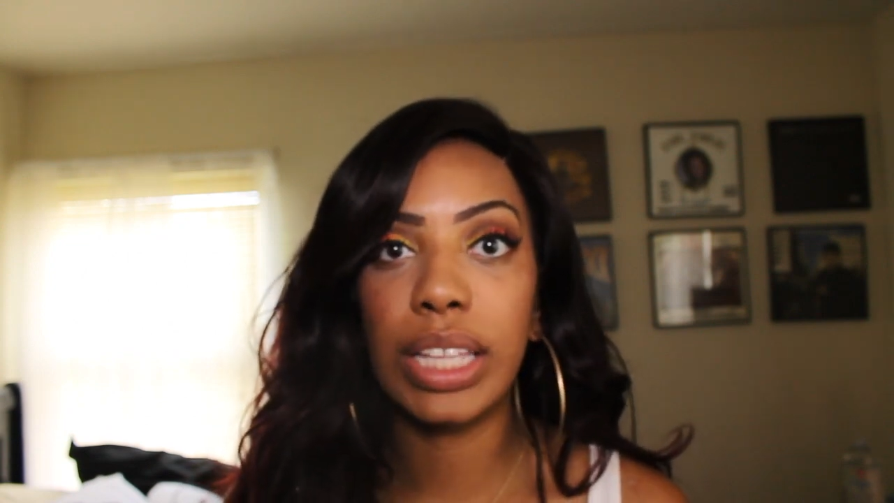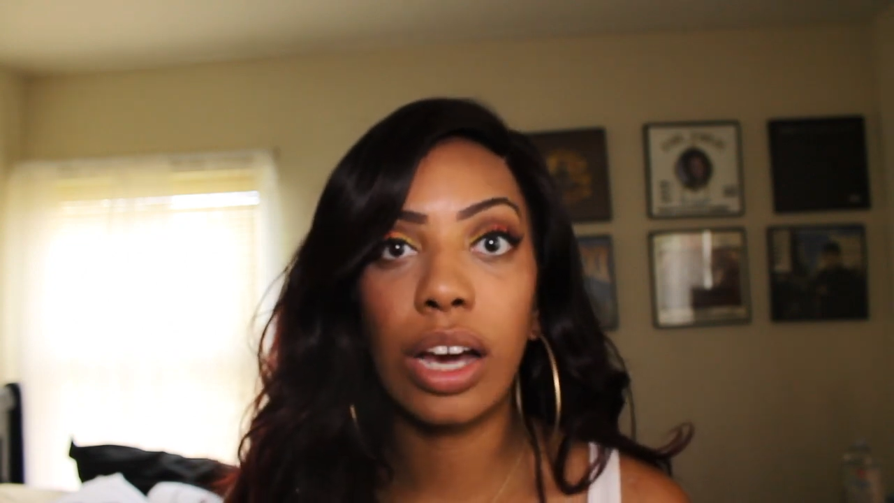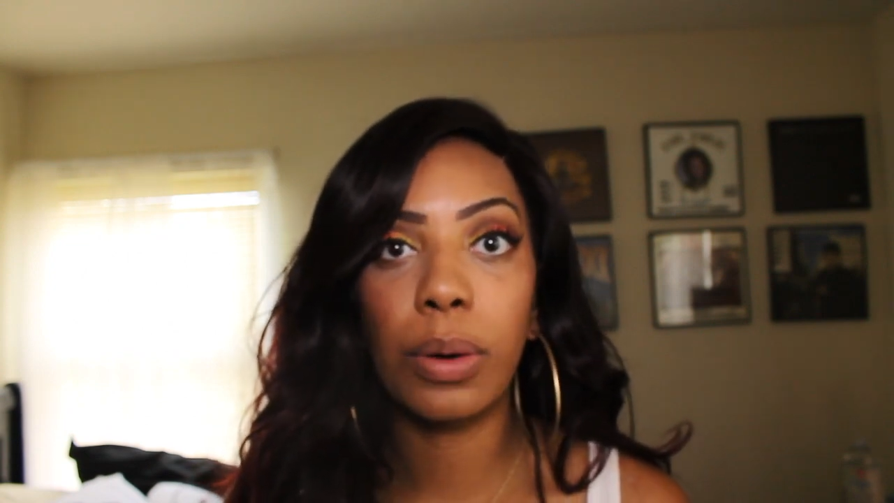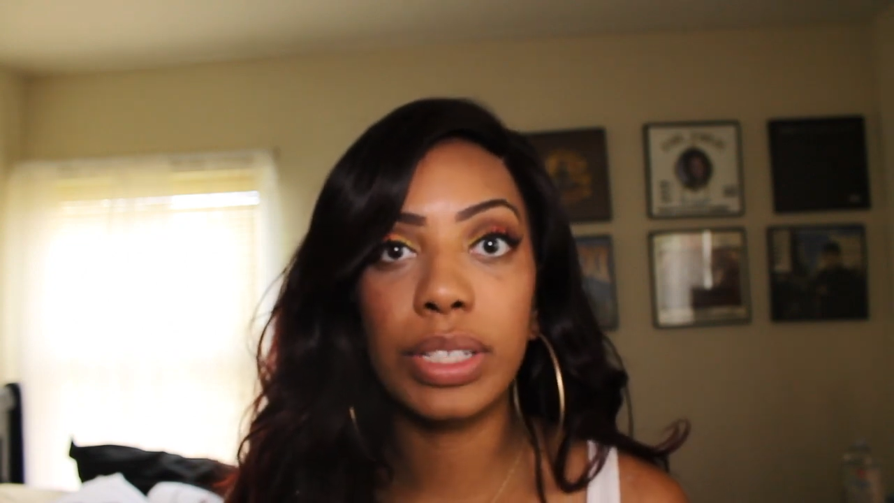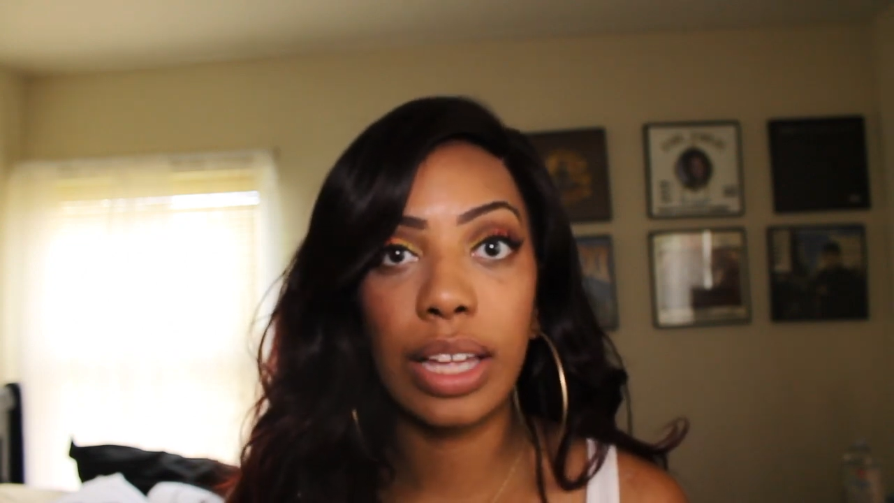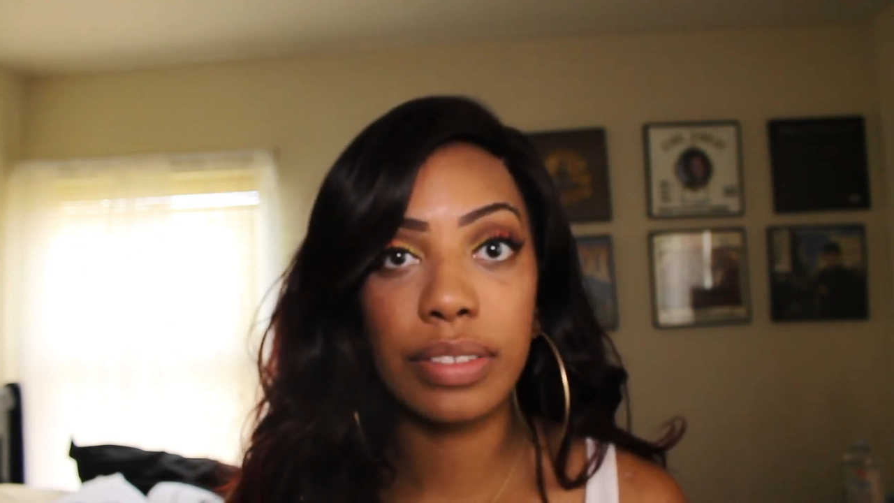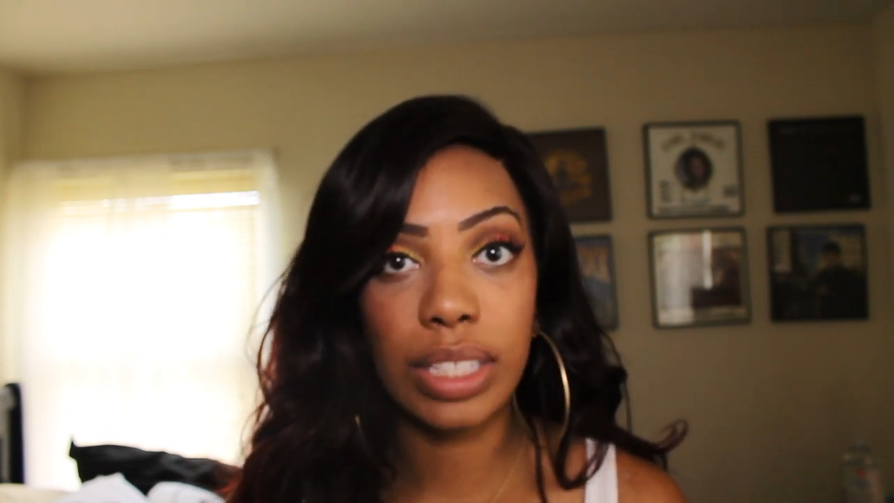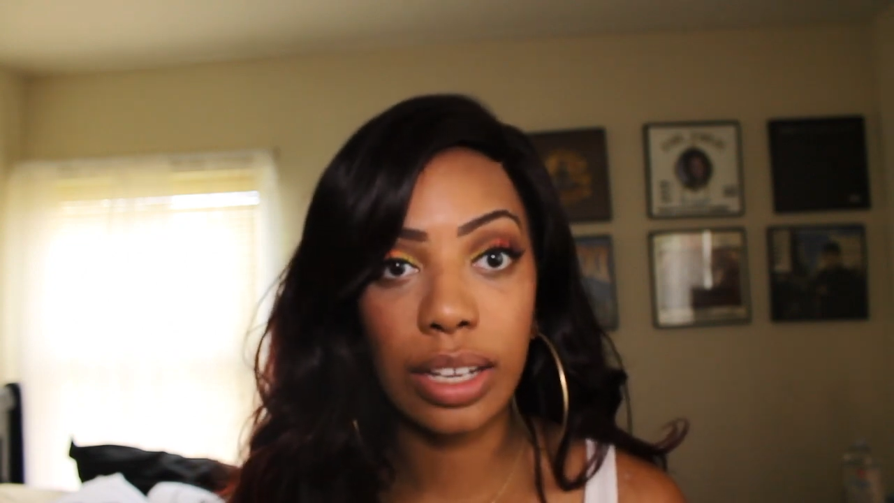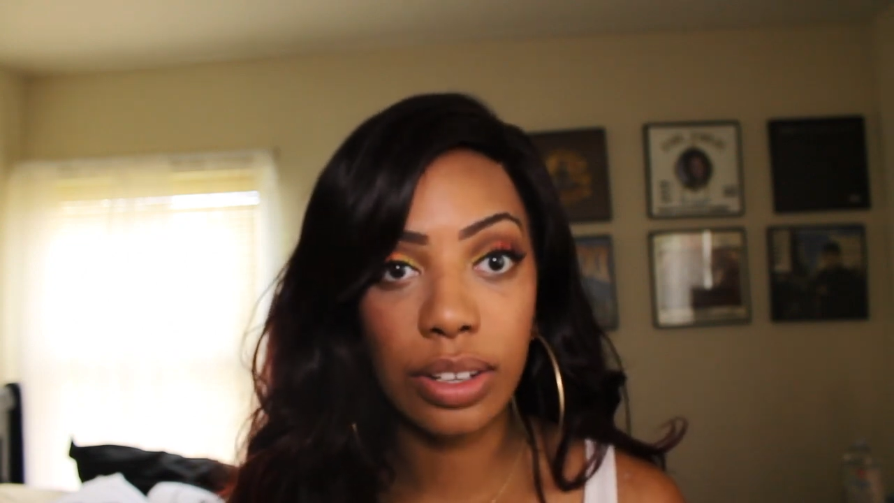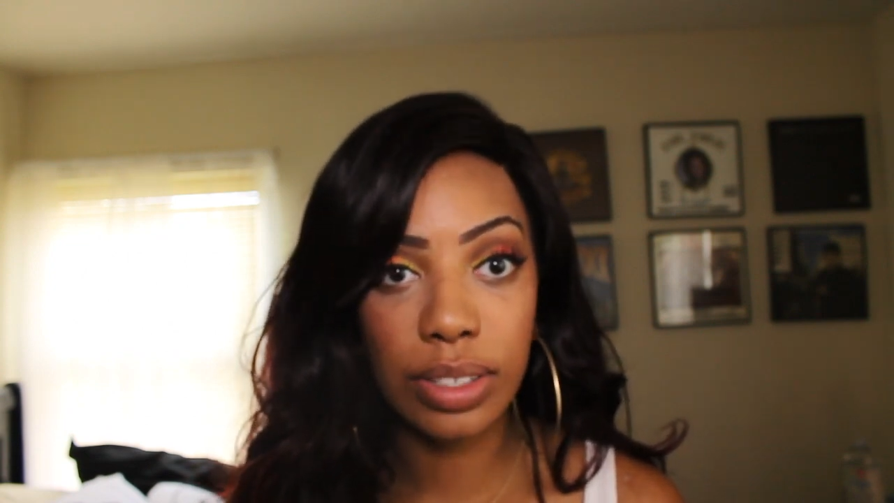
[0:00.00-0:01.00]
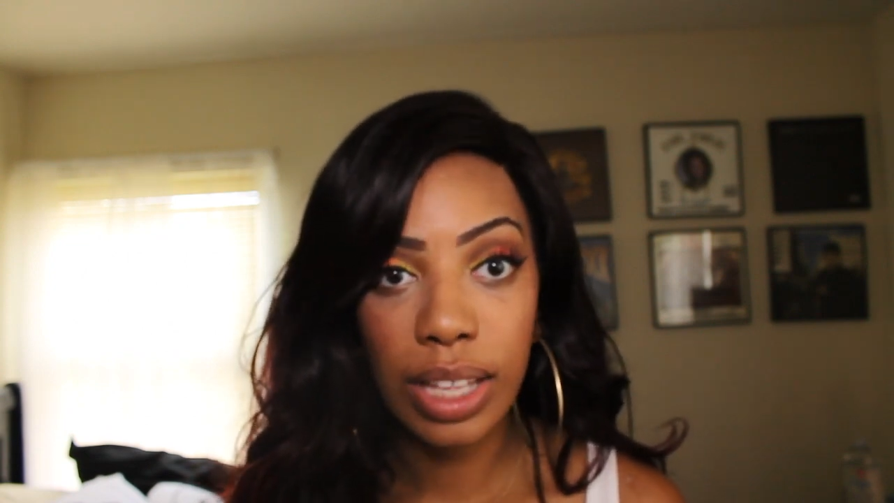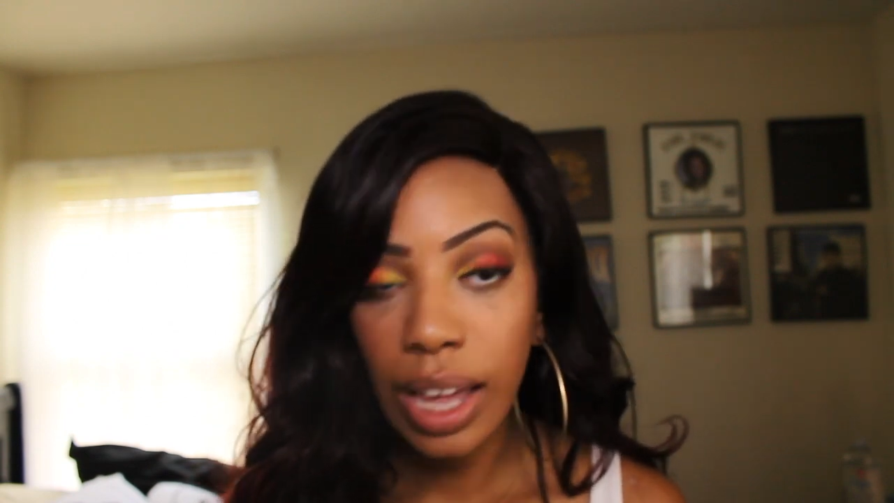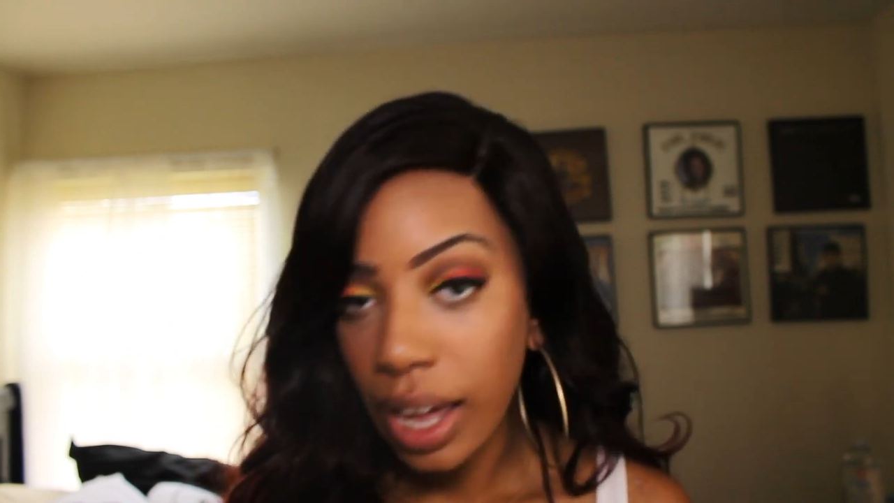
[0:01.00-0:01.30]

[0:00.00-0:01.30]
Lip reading: they always have sales.